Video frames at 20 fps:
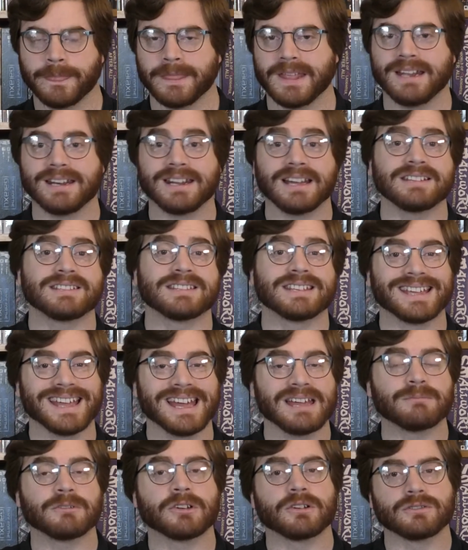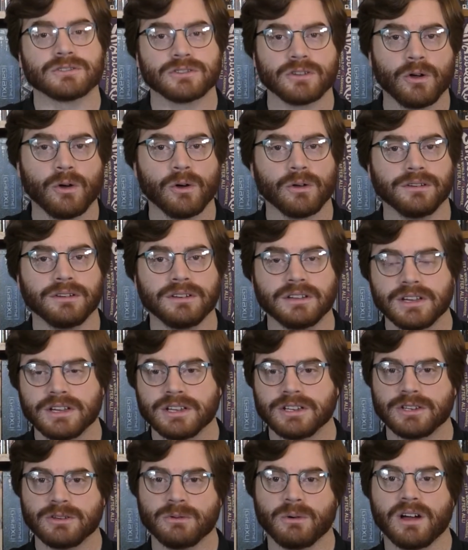And as the game goes on,
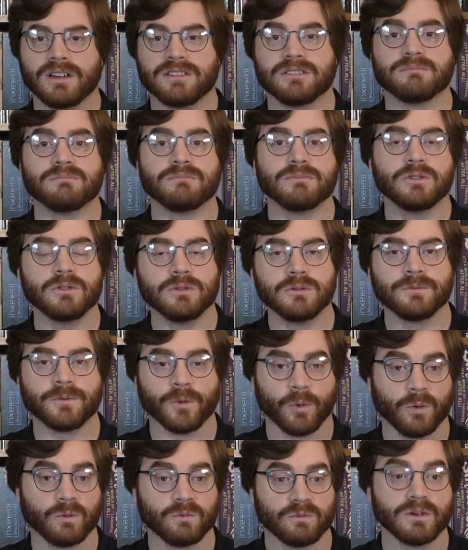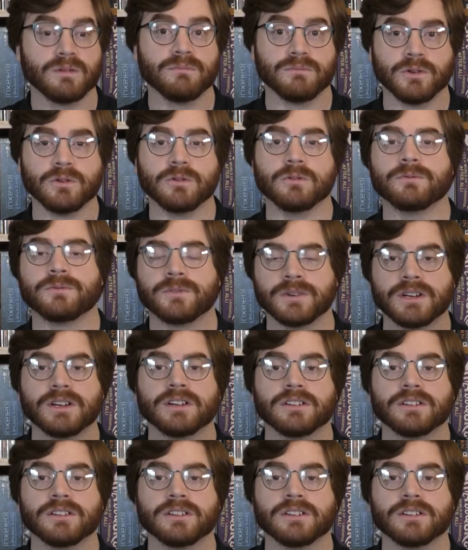you either move or remove